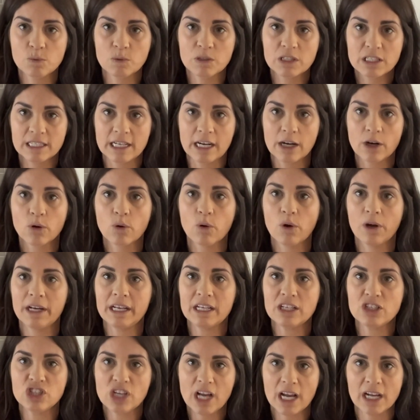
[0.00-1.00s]
with steroid
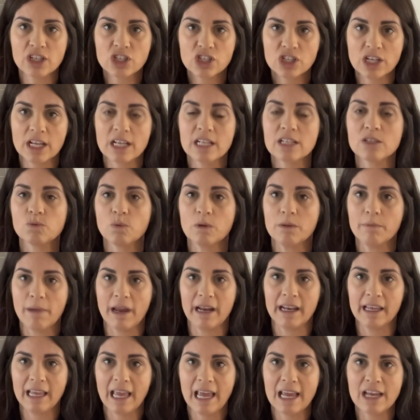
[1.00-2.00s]
injections, with
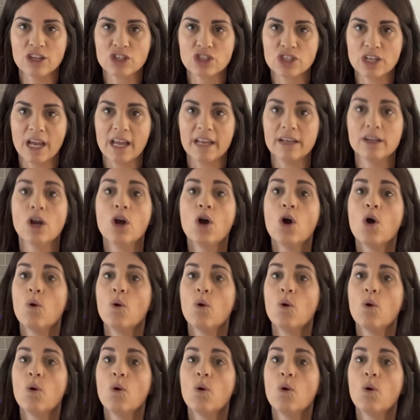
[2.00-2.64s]
medication,